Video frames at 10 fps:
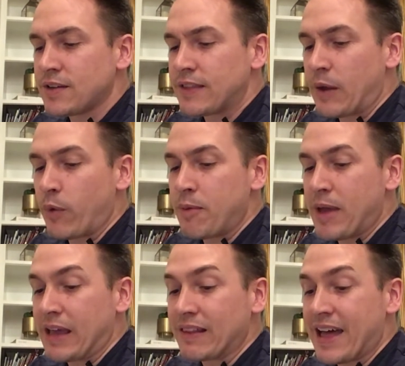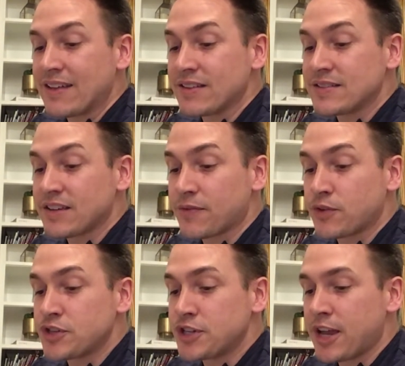that we may gladly
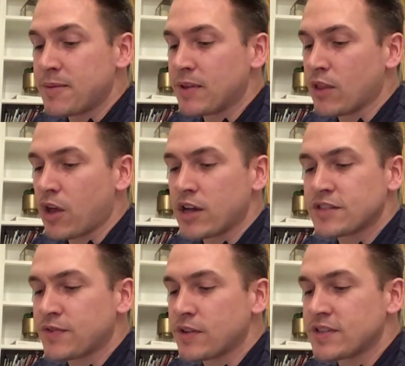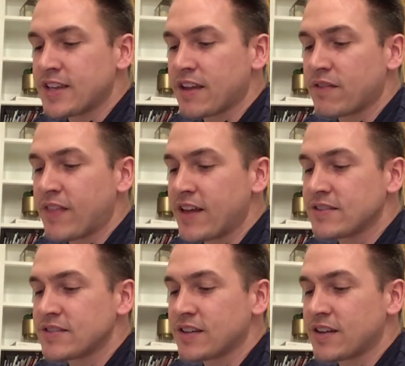suffer shame and loss for the sake of thy
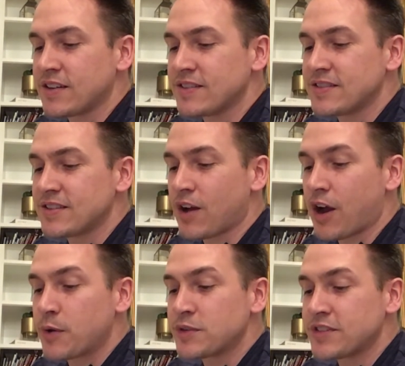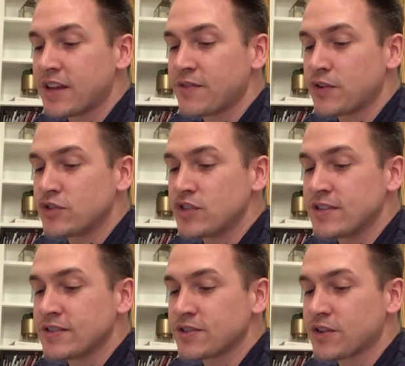Son and our Savior
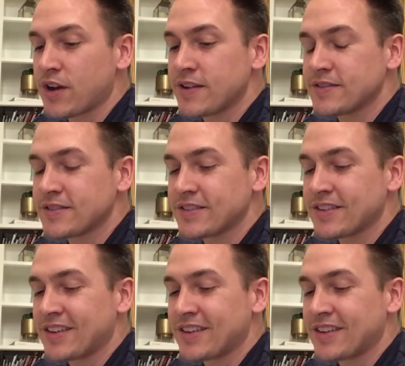Jesus Christ,